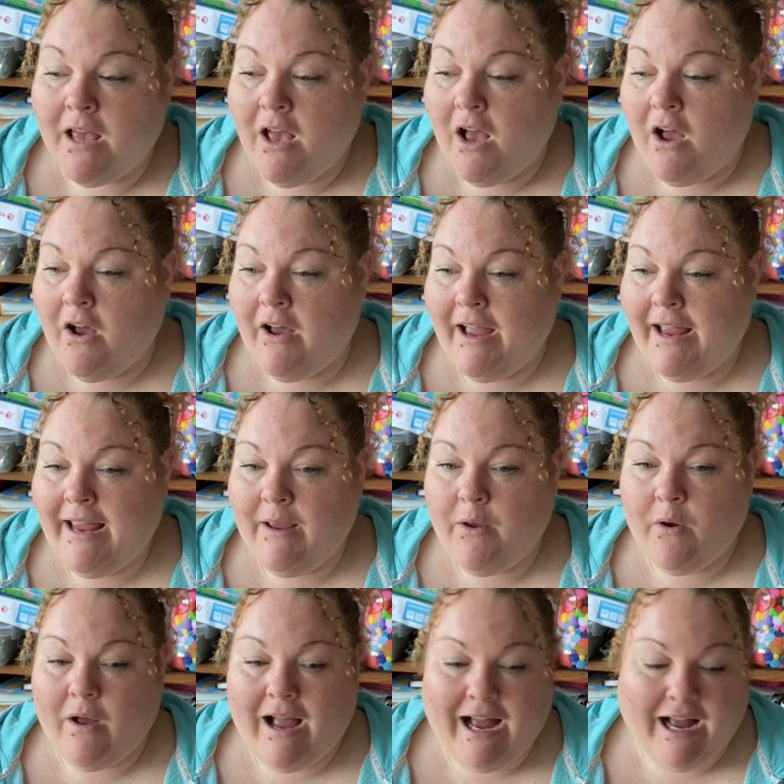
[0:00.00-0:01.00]
I
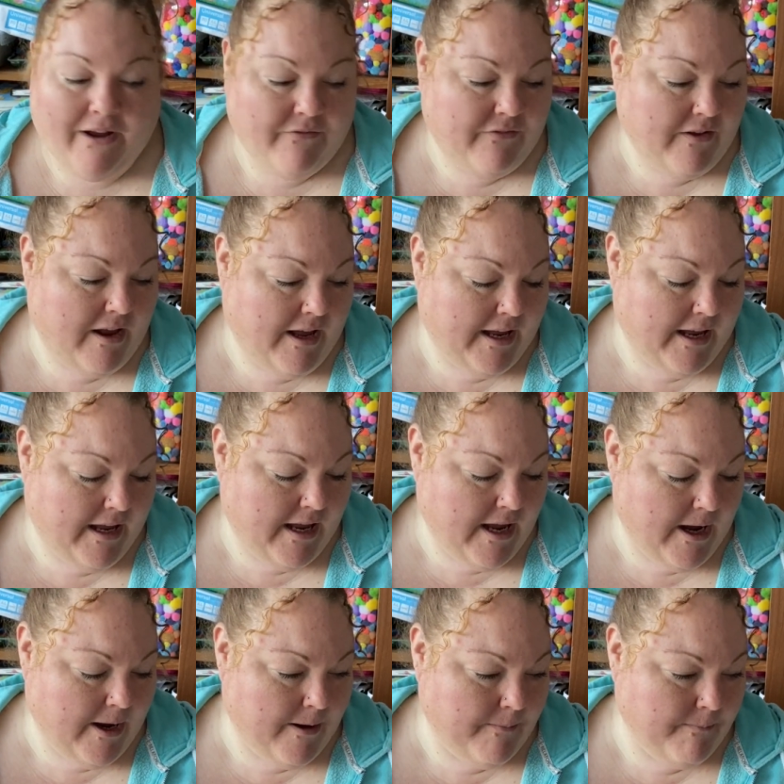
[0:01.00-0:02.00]
have a,
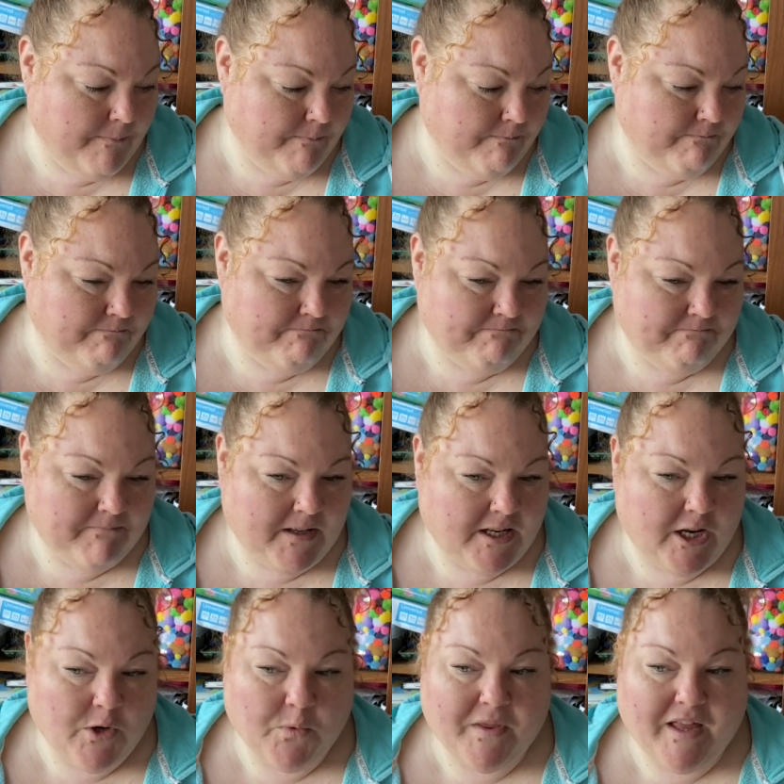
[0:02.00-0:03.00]
I
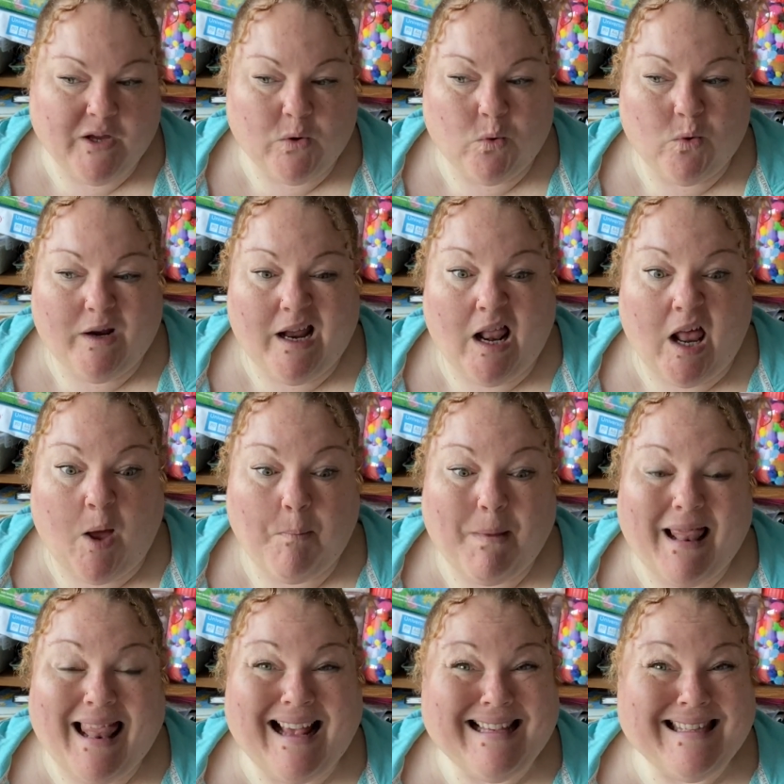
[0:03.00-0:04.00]
don't know what they call it, a
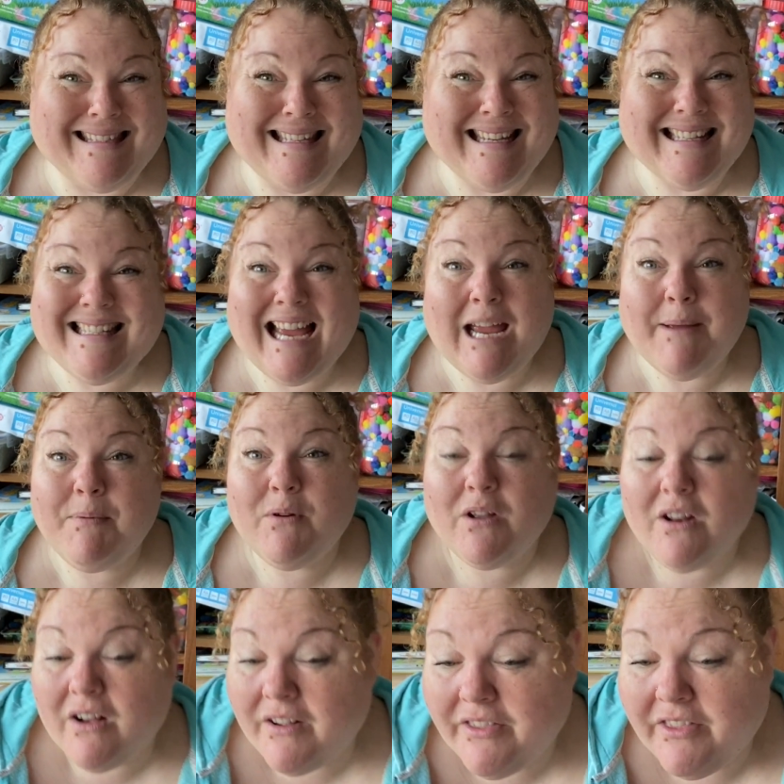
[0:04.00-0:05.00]
plastic
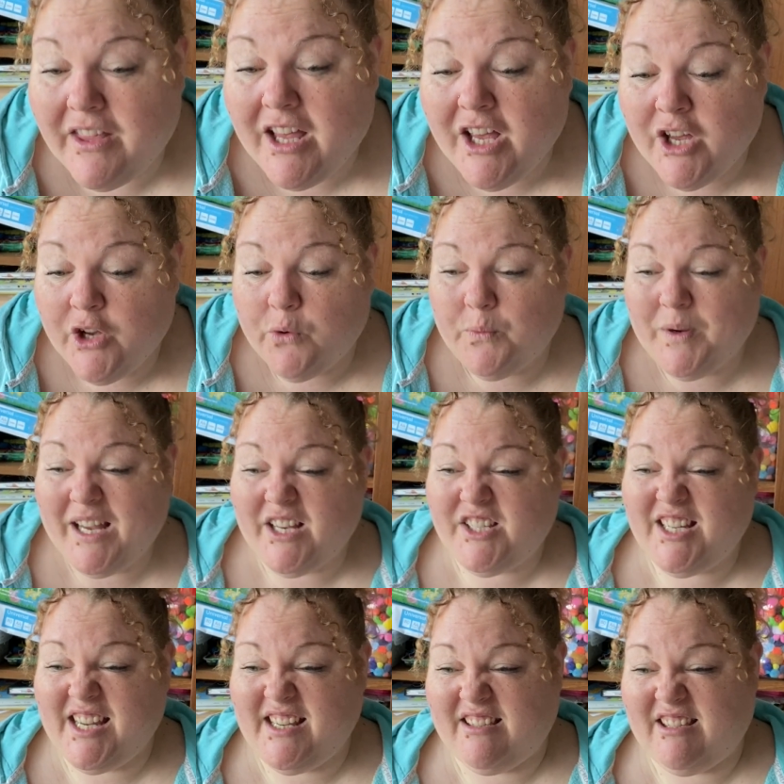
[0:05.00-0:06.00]
tablecloth, which
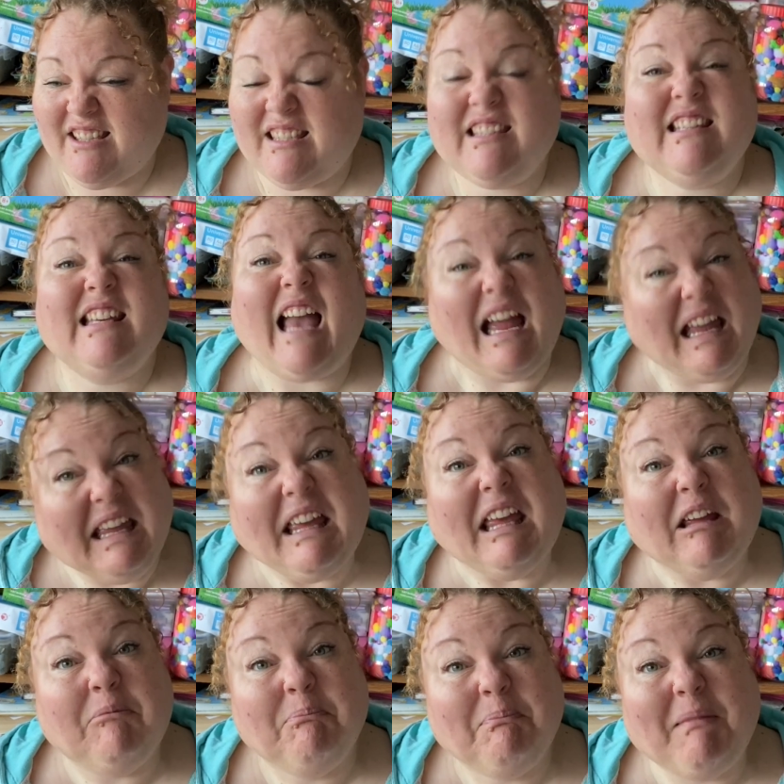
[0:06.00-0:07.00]
is
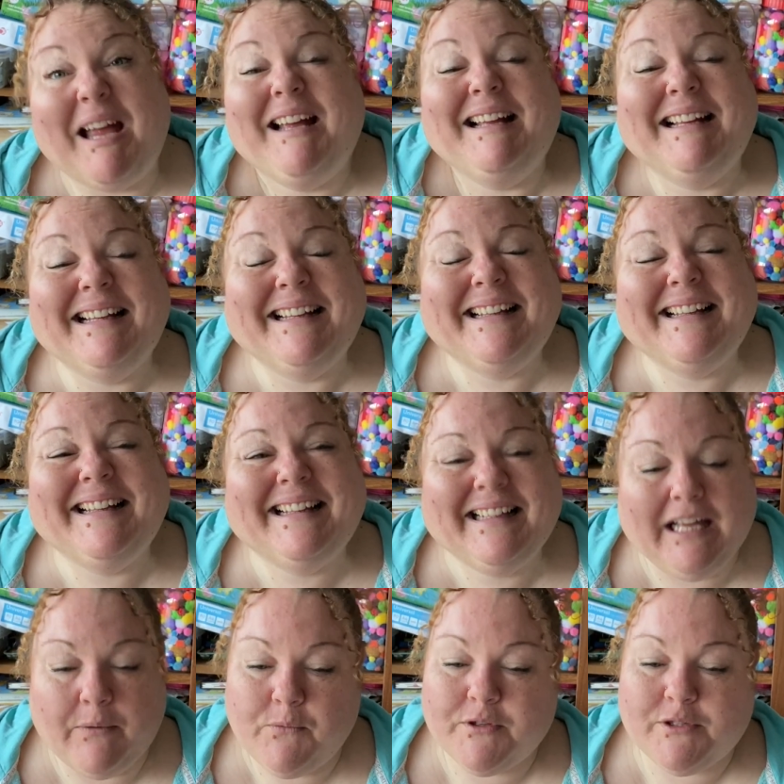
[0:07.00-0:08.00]
skanky.
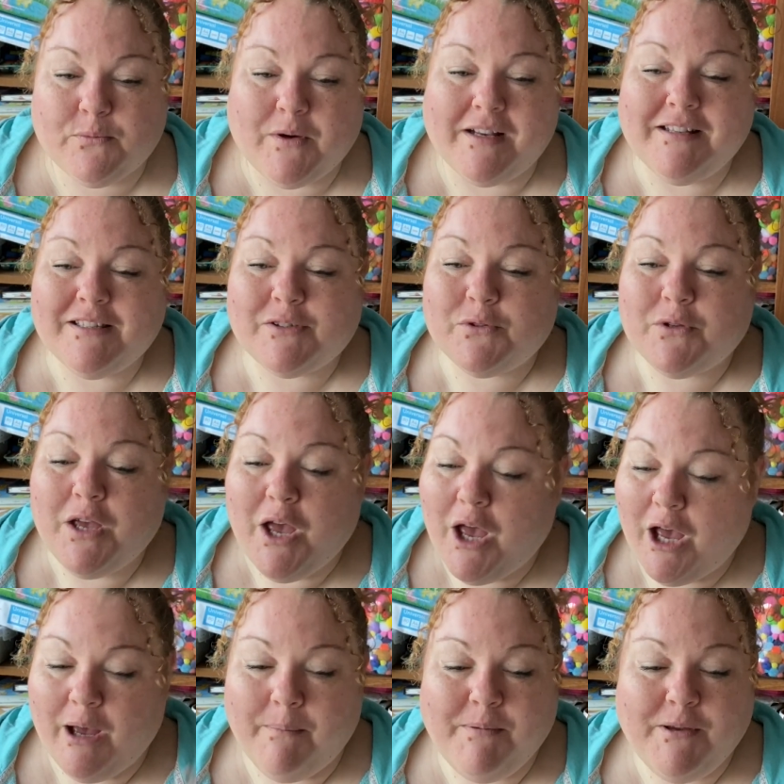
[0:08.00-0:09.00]
It was once
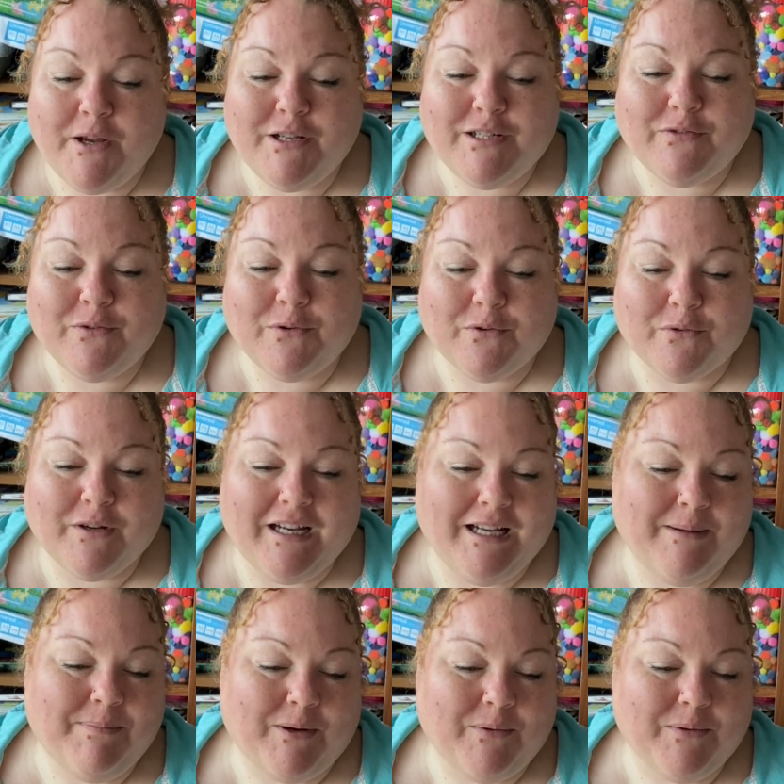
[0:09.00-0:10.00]
a beautiful
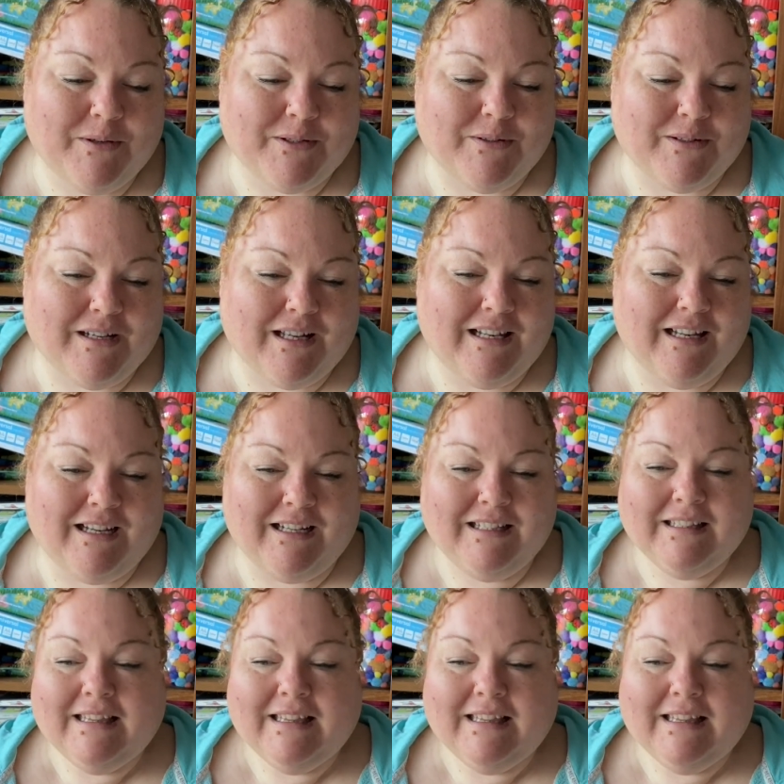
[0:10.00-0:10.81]
green polka dot colour.